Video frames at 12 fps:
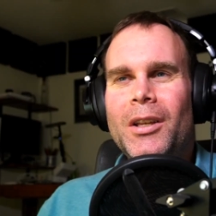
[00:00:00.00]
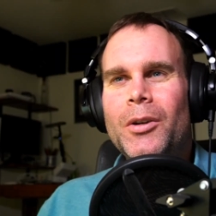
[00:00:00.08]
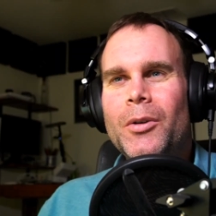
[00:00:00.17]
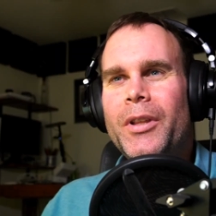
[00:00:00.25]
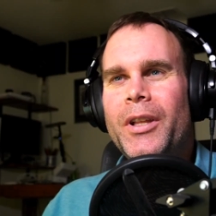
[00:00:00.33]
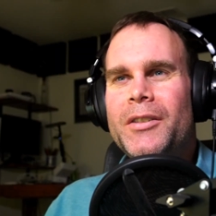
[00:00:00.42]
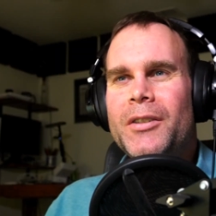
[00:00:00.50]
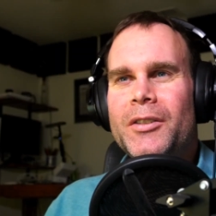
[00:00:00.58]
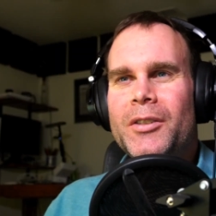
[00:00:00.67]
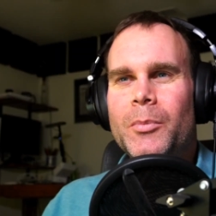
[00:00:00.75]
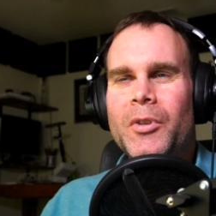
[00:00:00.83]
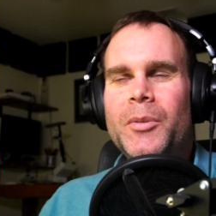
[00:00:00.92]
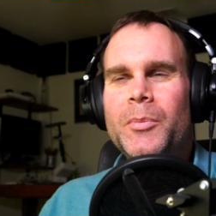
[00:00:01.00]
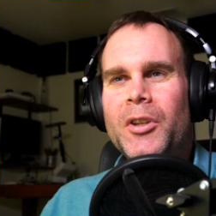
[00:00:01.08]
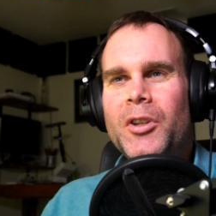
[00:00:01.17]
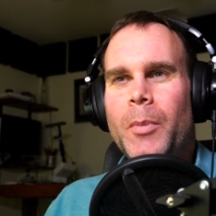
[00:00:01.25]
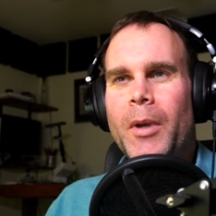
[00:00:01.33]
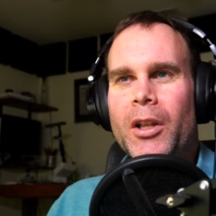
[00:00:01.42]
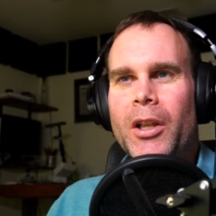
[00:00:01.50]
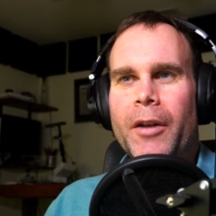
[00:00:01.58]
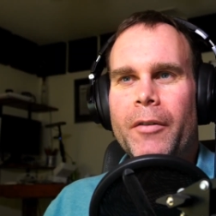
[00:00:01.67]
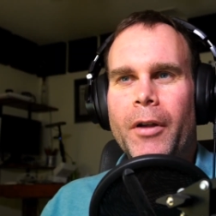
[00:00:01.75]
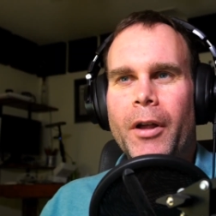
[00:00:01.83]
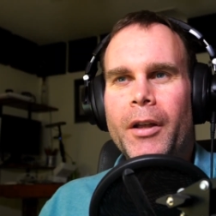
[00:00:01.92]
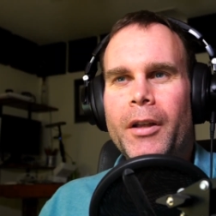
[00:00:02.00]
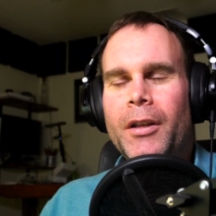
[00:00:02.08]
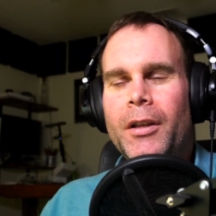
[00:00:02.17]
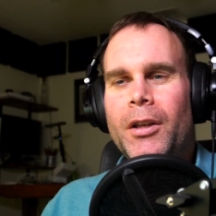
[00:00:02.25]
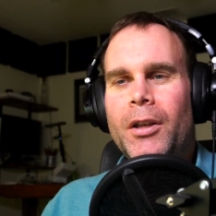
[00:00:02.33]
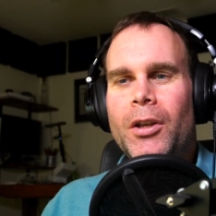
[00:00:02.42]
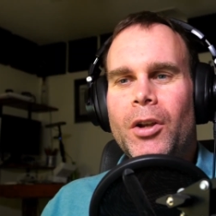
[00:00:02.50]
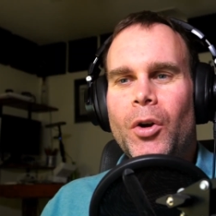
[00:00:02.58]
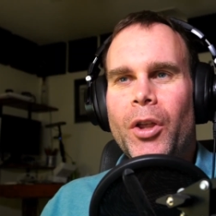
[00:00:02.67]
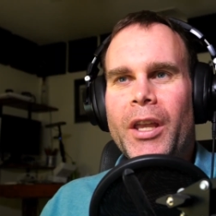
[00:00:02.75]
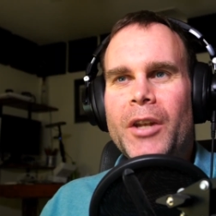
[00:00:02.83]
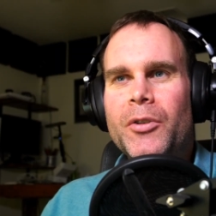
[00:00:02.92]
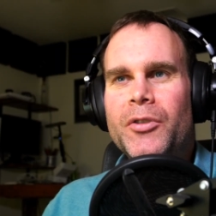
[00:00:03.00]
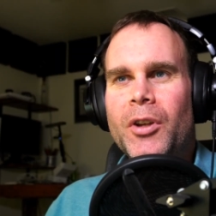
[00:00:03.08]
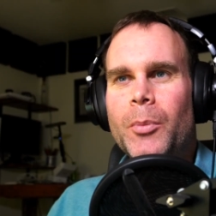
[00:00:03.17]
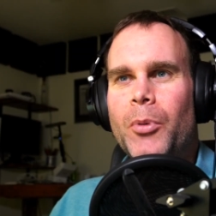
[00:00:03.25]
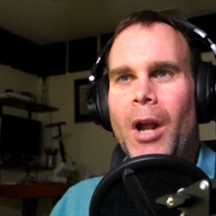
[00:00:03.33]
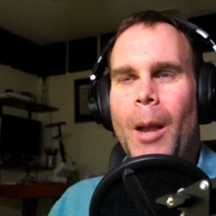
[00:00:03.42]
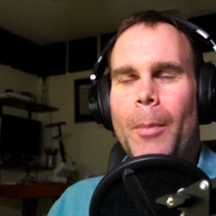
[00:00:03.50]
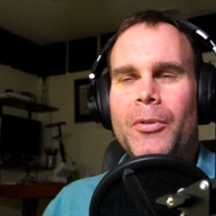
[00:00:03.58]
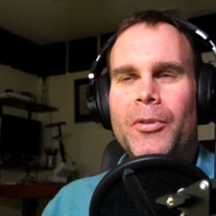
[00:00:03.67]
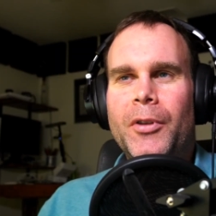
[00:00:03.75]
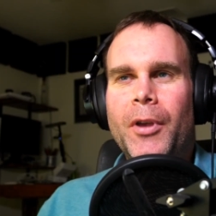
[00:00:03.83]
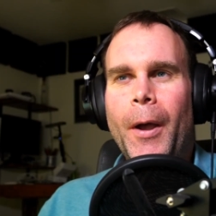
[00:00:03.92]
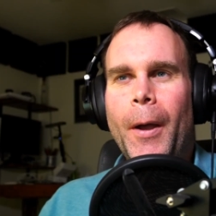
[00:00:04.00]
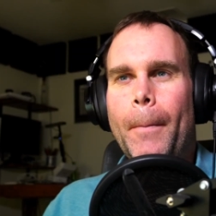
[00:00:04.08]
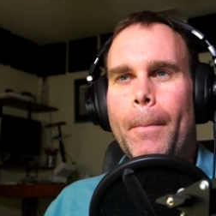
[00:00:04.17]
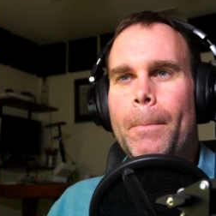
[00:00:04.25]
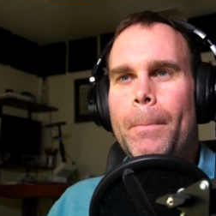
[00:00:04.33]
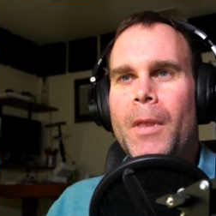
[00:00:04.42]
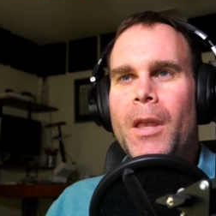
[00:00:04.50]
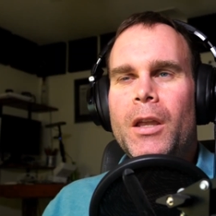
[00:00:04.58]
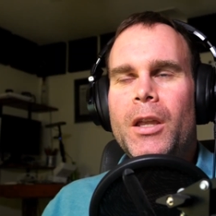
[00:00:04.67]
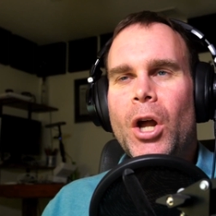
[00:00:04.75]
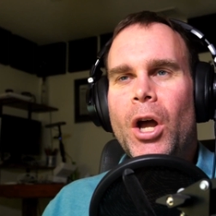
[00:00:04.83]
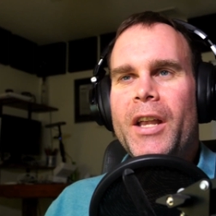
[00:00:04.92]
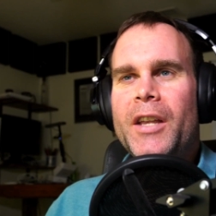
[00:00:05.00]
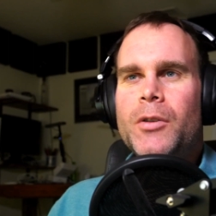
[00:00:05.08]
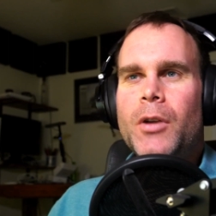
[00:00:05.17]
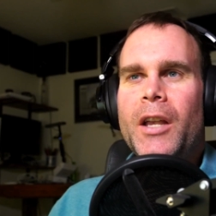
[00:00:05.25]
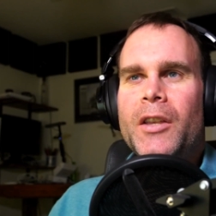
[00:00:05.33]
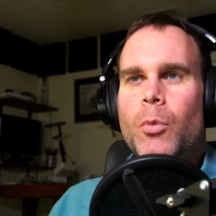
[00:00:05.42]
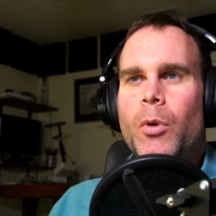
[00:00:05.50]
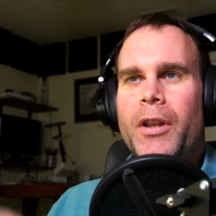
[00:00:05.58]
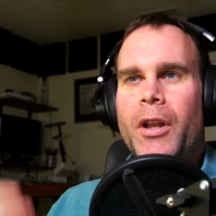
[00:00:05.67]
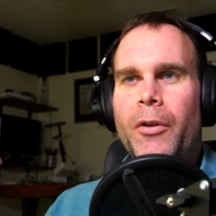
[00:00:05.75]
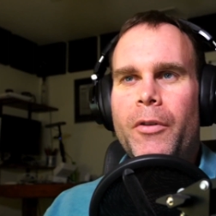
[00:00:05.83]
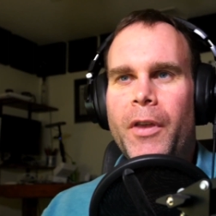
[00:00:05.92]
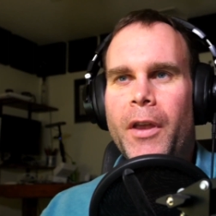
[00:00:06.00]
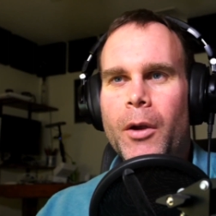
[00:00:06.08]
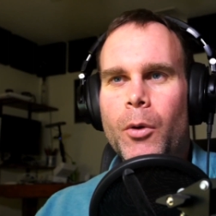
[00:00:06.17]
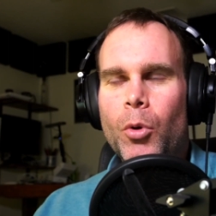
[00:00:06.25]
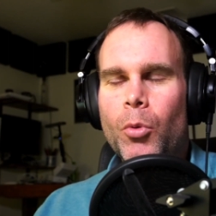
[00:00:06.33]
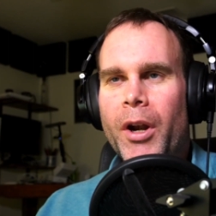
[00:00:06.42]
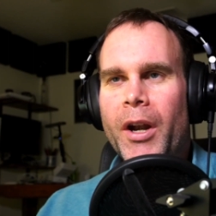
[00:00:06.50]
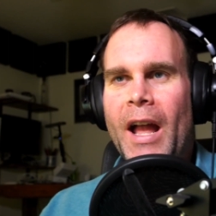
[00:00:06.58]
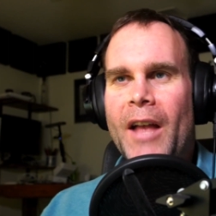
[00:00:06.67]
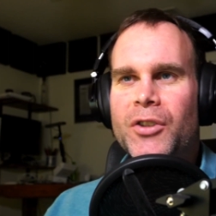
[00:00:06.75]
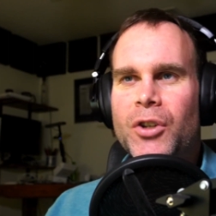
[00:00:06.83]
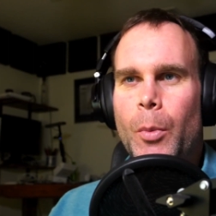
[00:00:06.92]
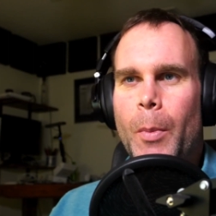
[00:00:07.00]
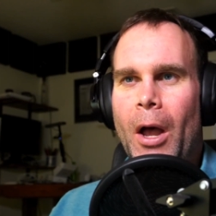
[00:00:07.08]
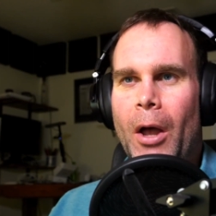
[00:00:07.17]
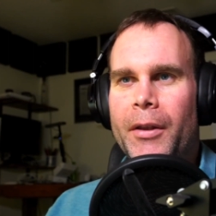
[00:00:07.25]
Well, that's awesome. It seems like you made a lot of really interesting props. I guess one other thing we wanted to ask you about.